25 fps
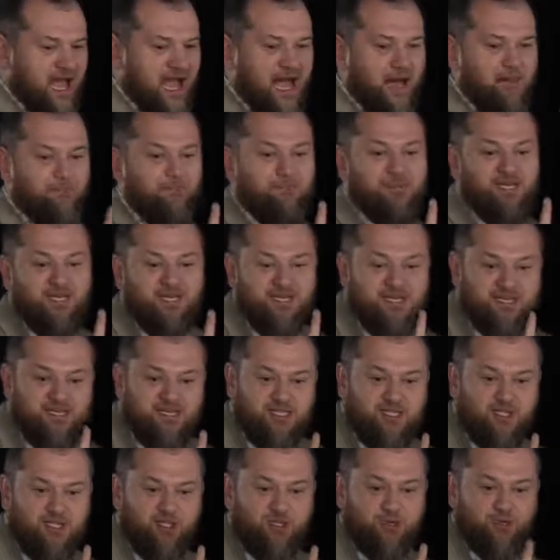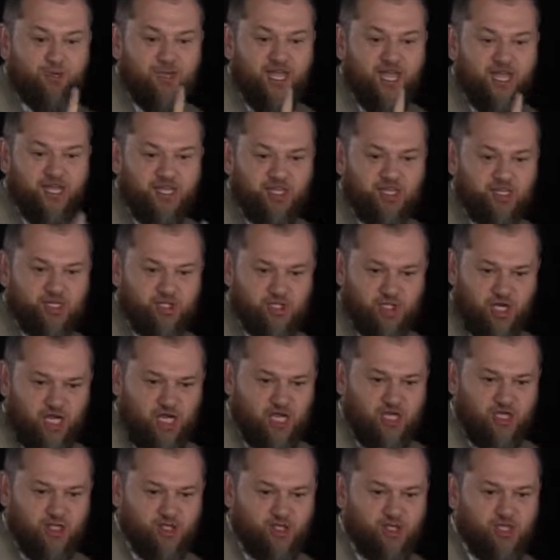Ability to
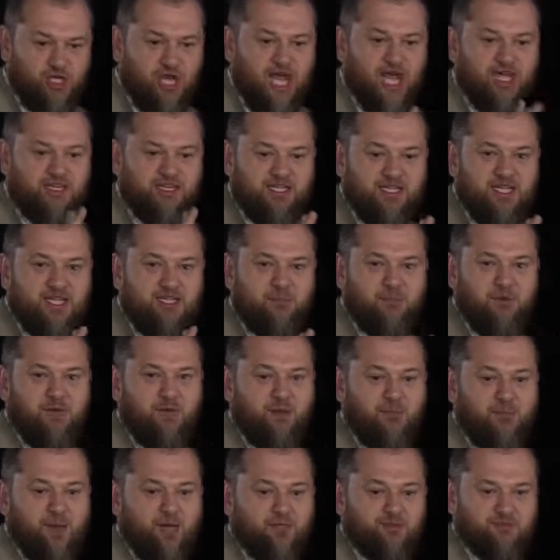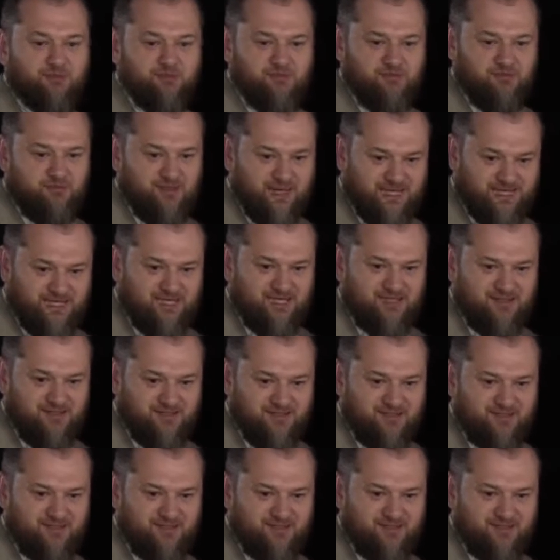exchange unequal amounts of money.